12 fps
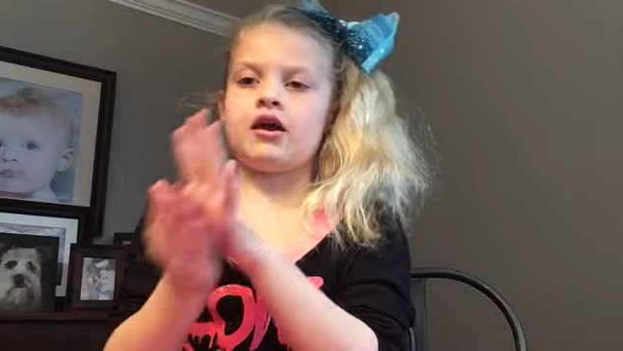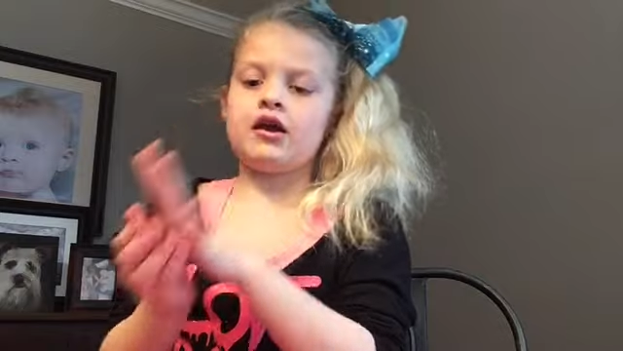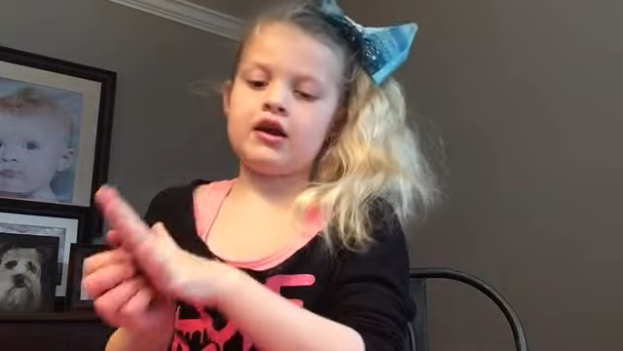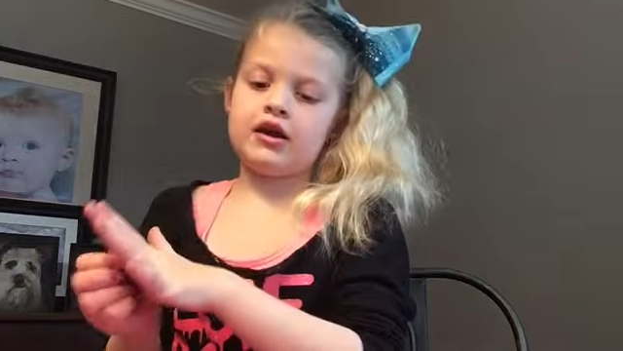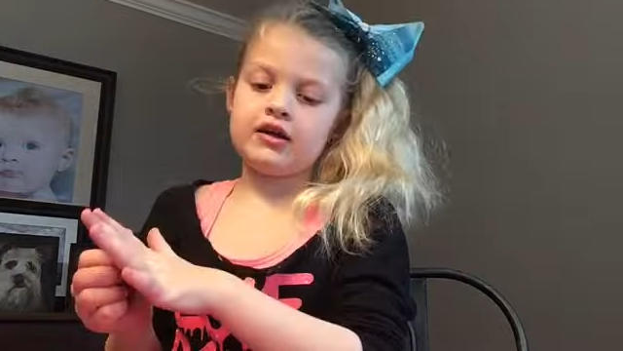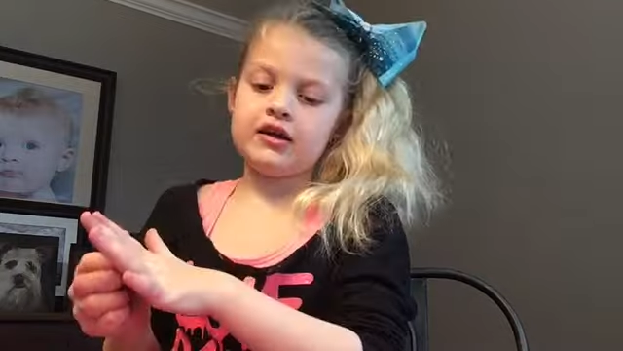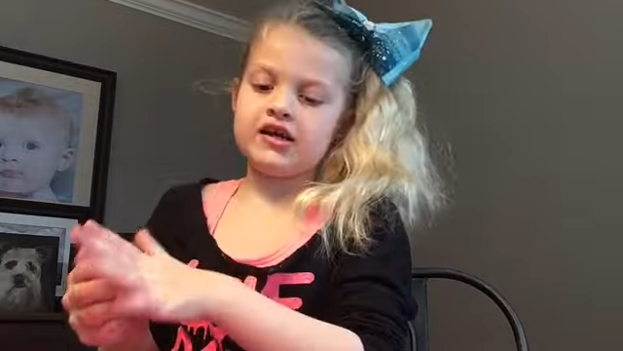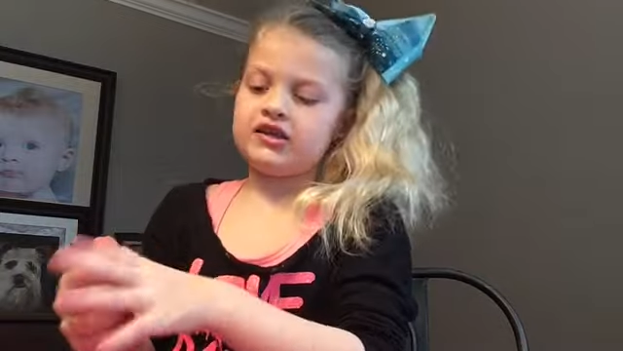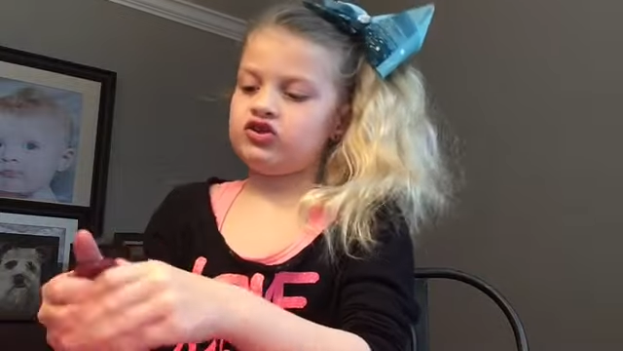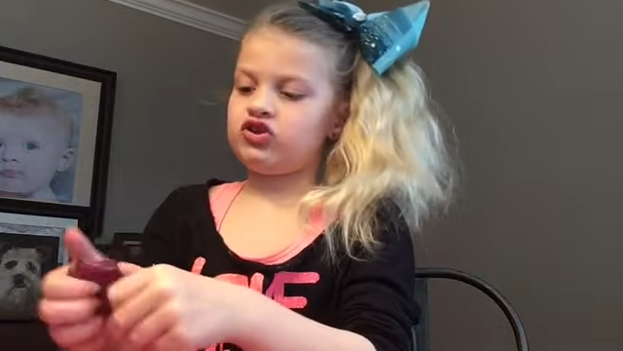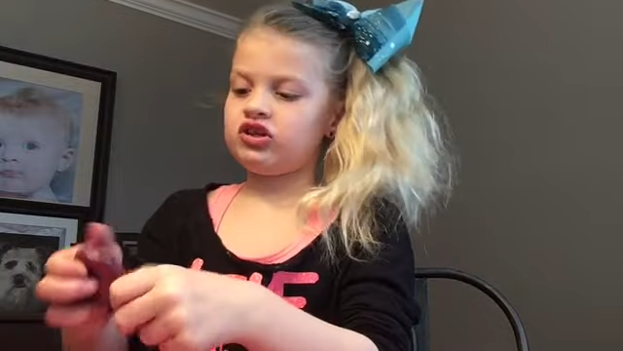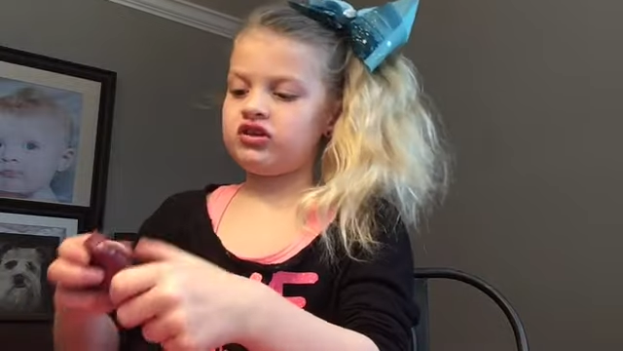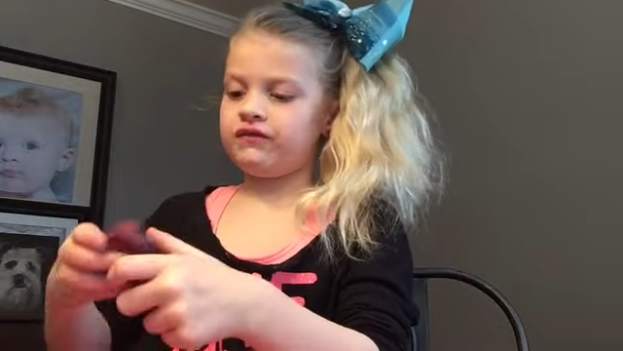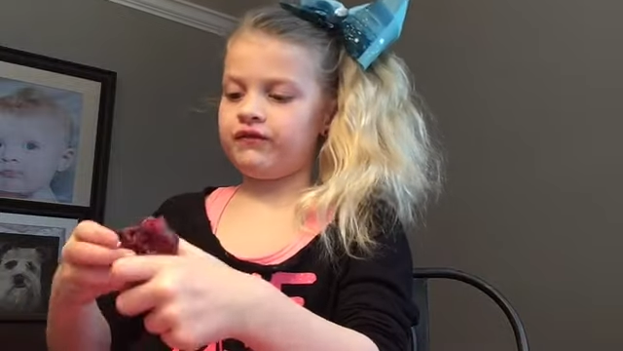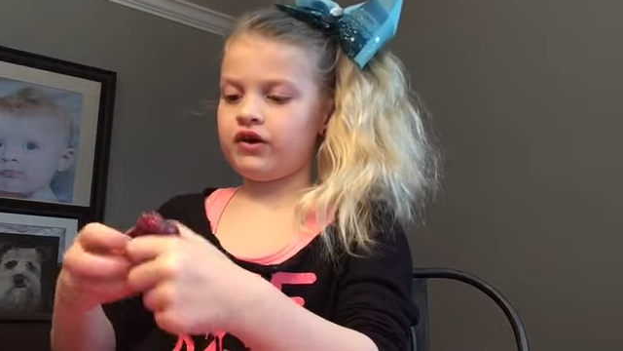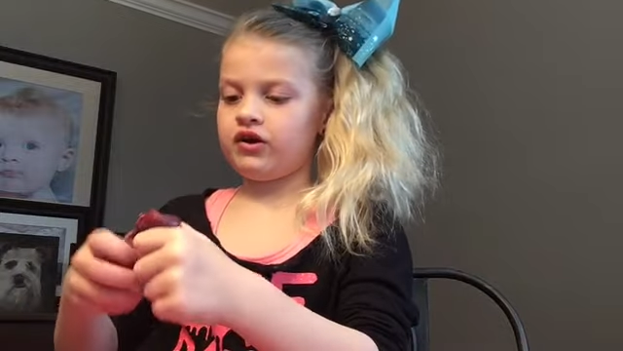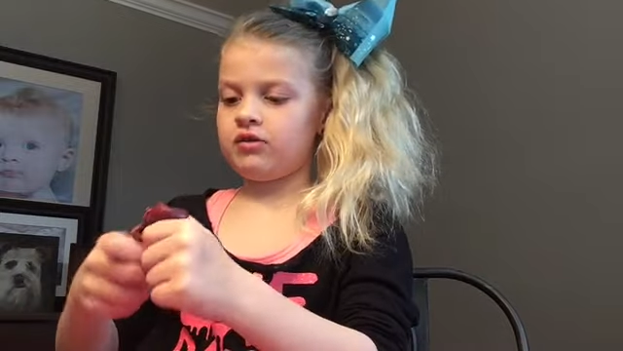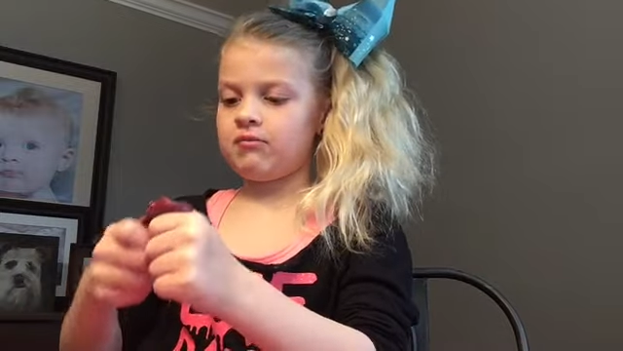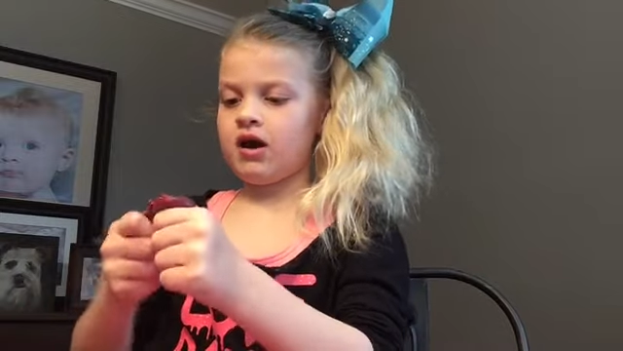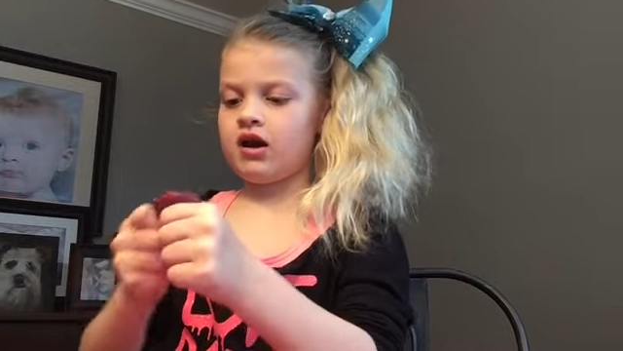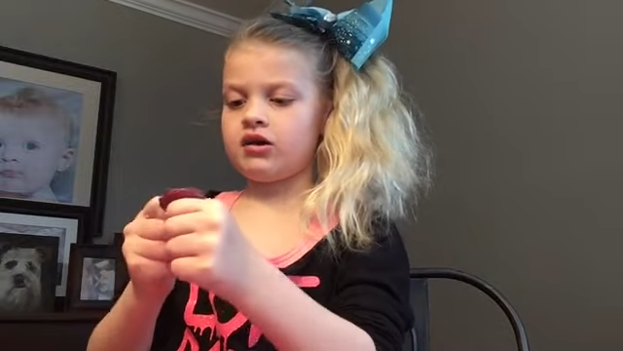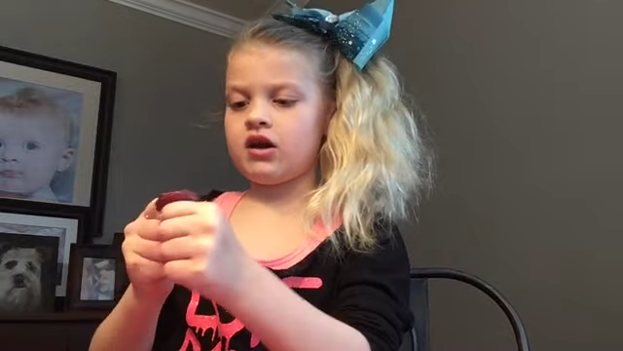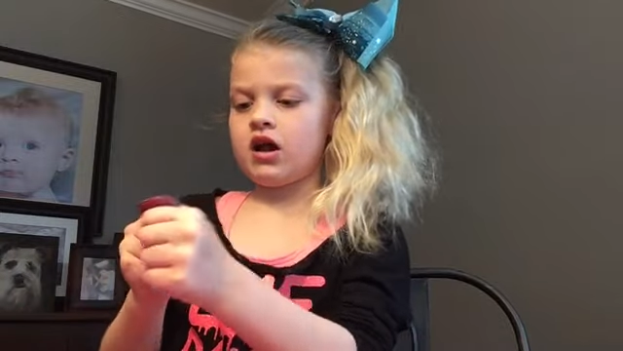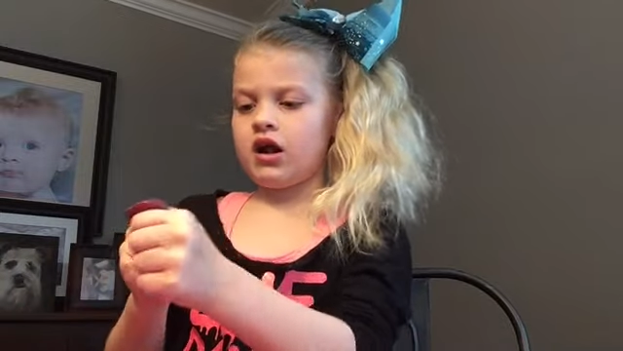And it's just very
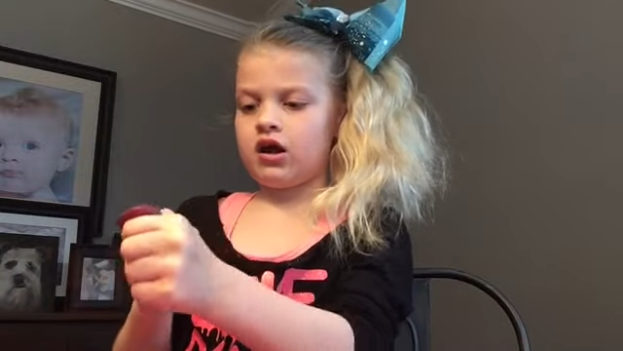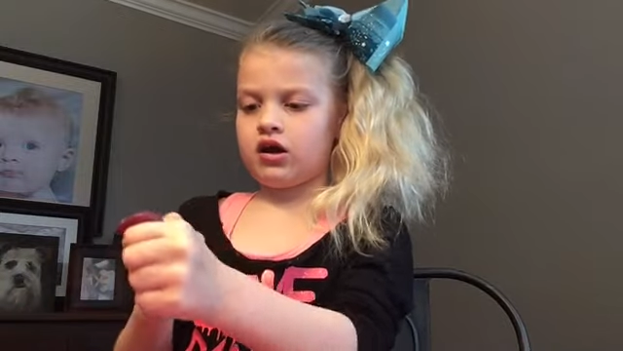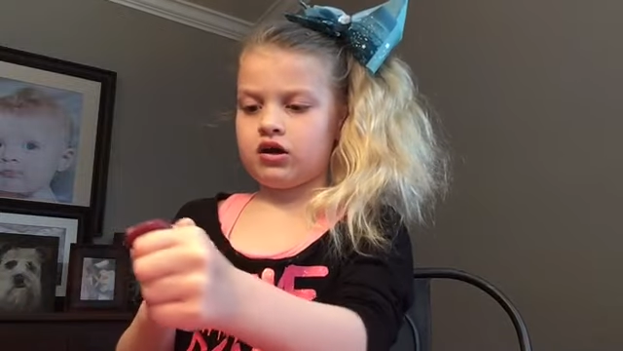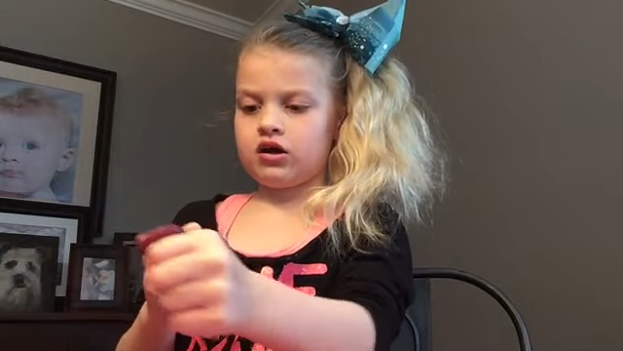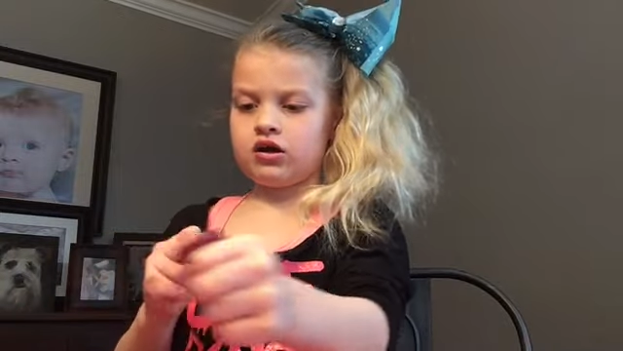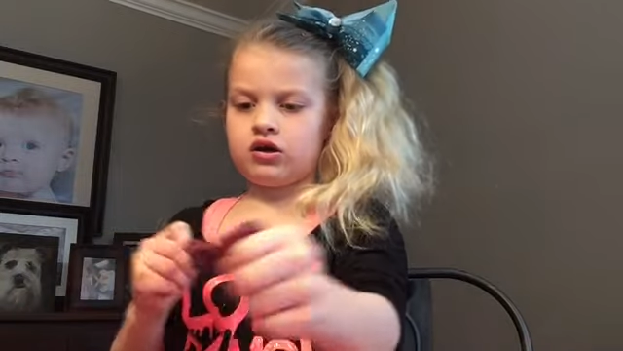magnetic.